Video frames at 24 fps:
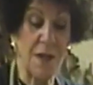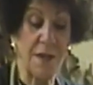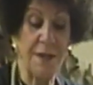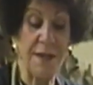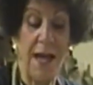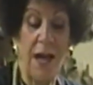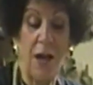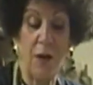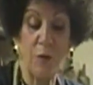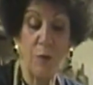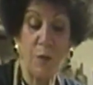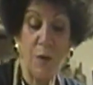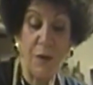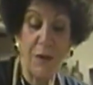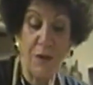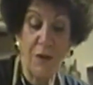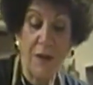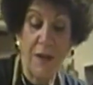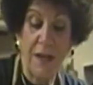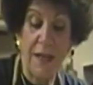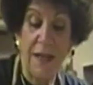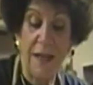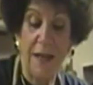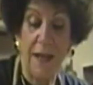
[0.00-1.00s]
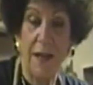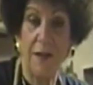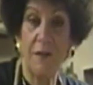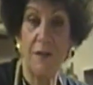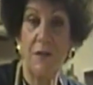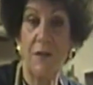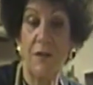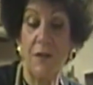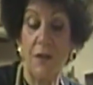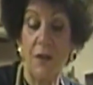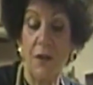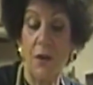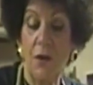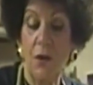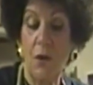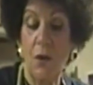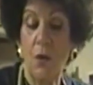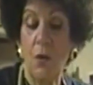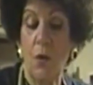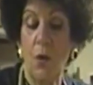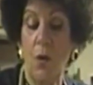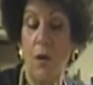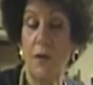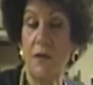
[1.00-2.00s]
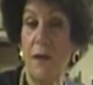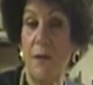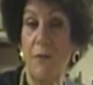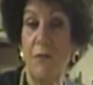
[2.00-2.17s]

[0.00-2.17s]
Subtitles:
Now, with your hands, all